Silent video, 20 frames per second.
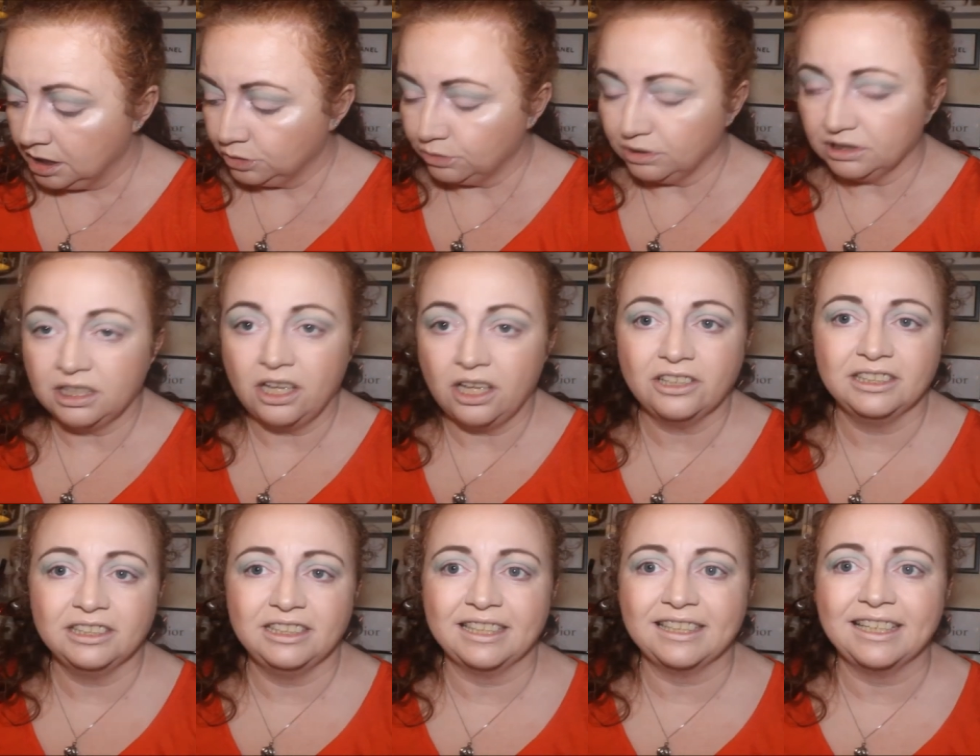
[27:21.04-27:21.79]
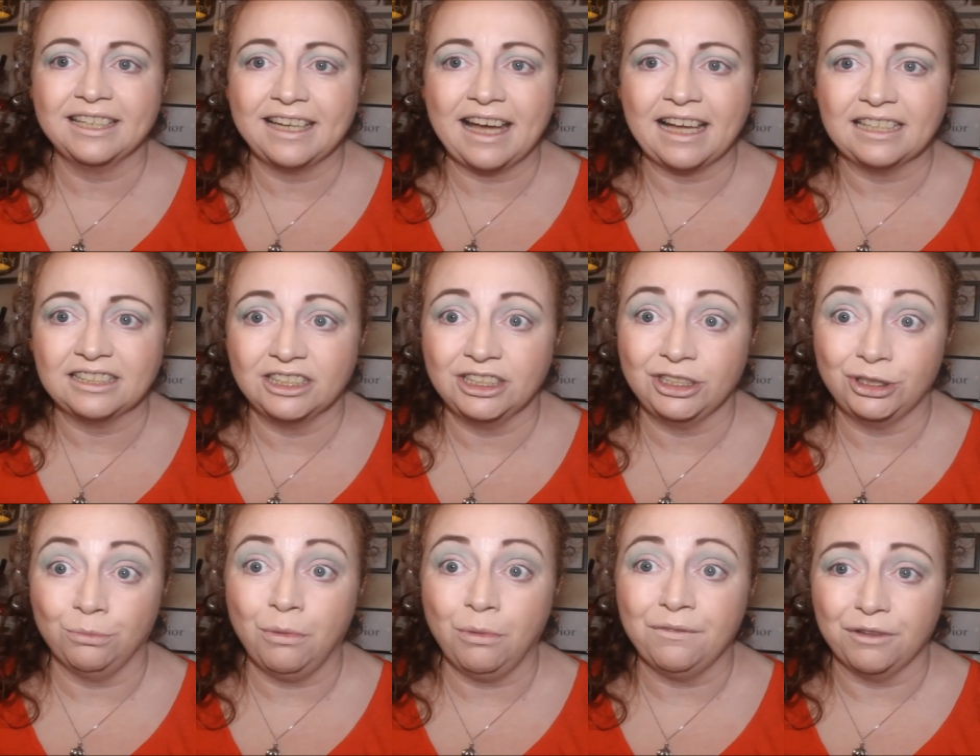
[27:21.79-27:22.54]
So as long as I can get
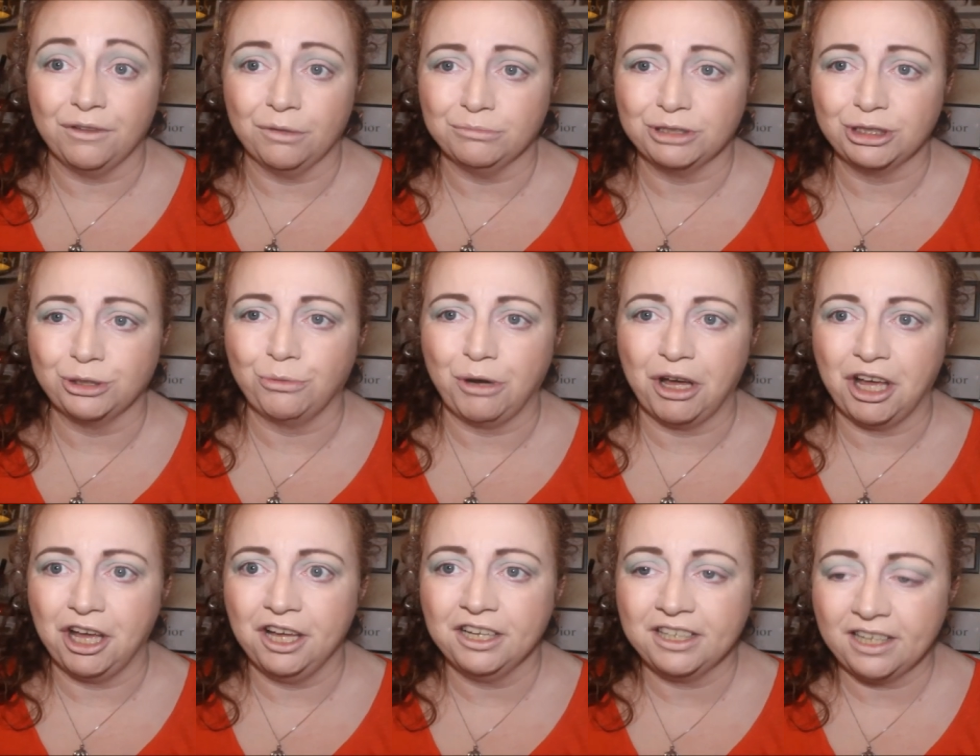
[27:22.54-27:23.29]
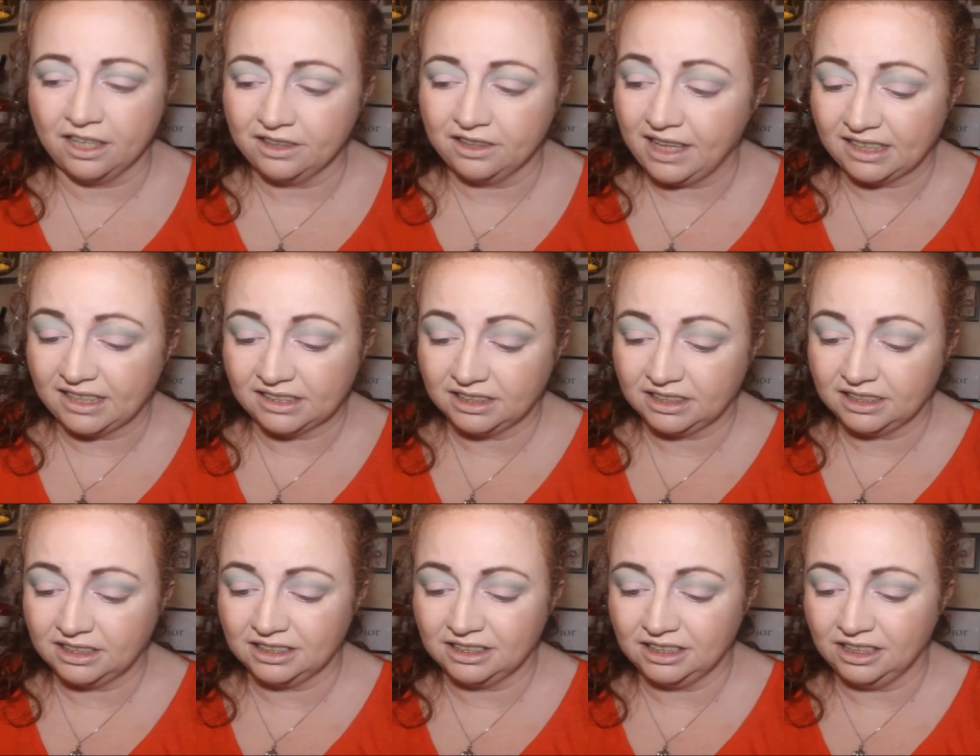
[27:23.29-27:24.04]
some of them to work,
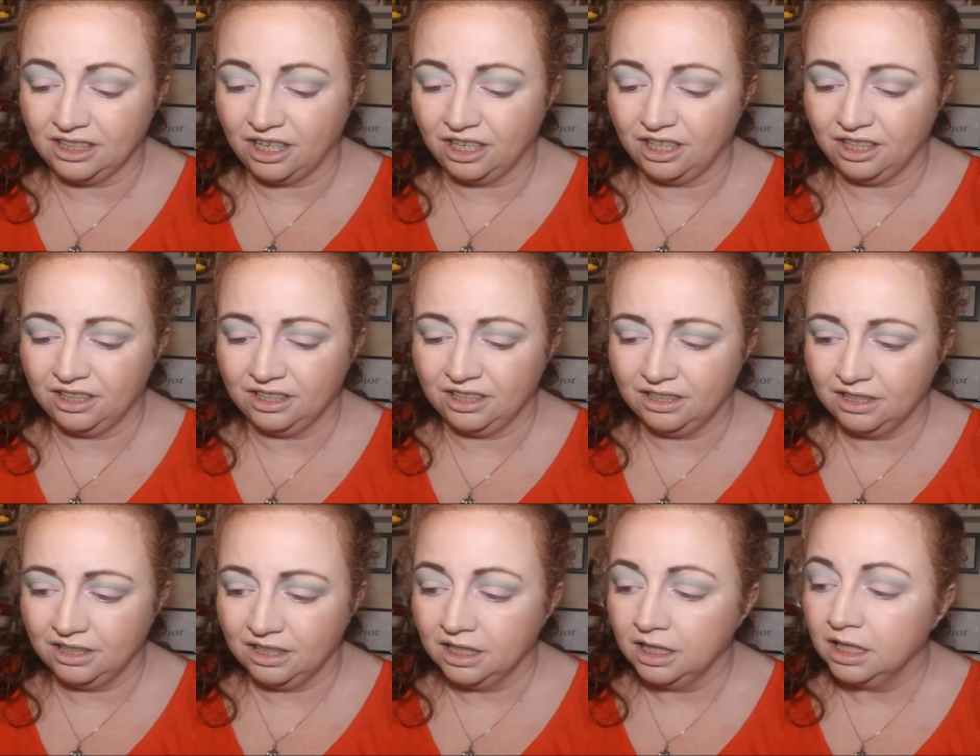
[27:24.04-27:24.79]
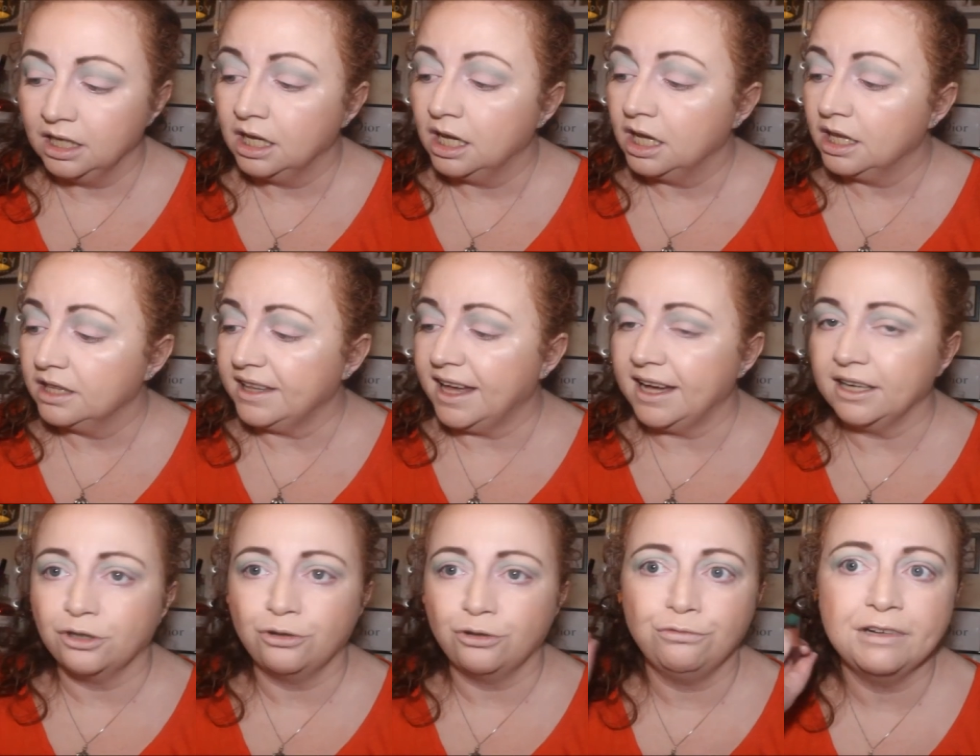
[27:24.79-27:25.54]
that's, you know,
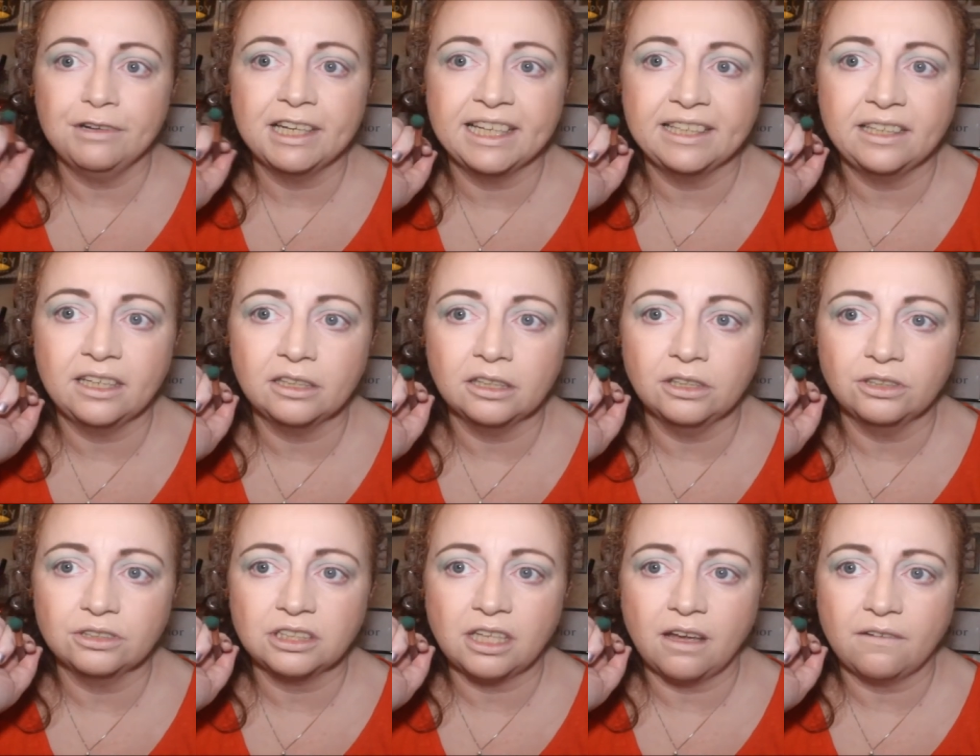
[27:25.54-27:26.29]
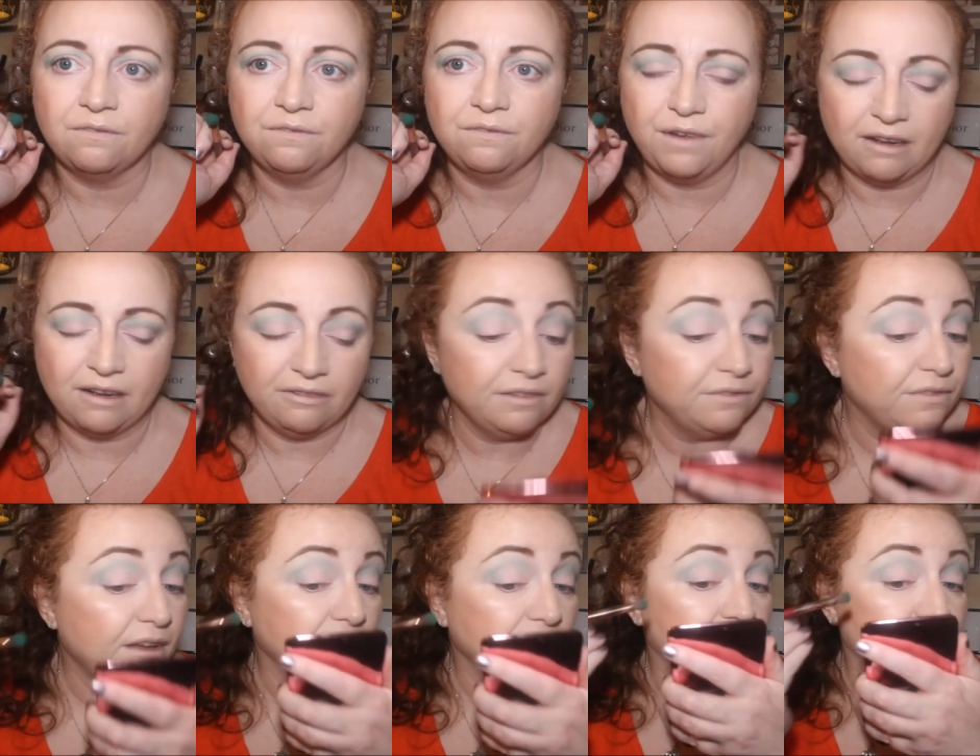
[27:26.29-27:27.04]
that green looks very,
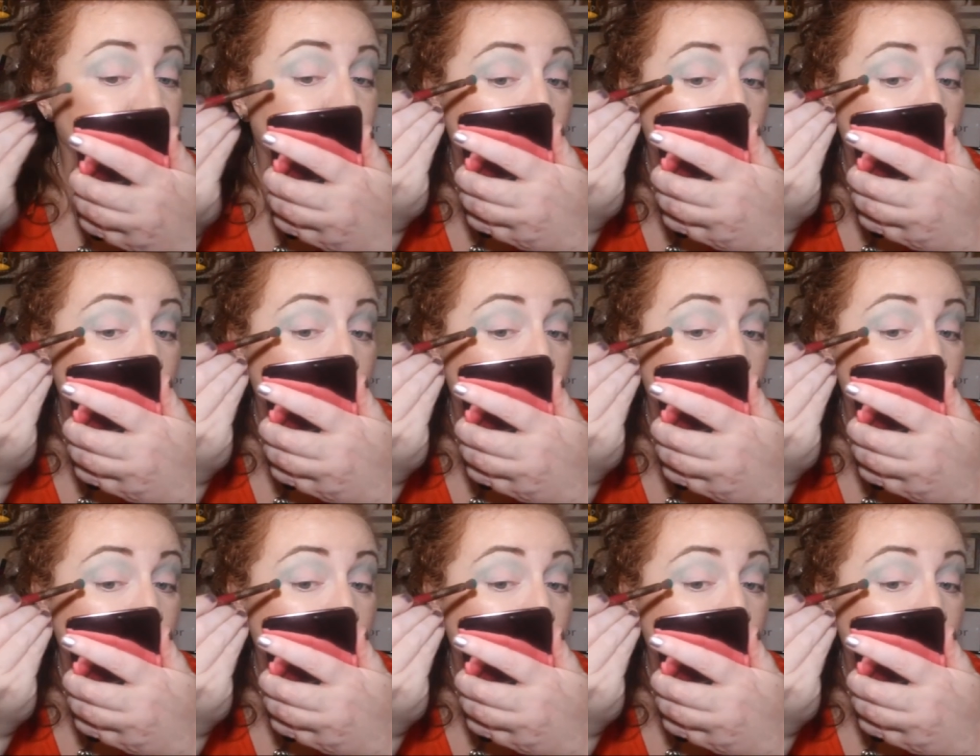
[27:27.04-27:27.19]
very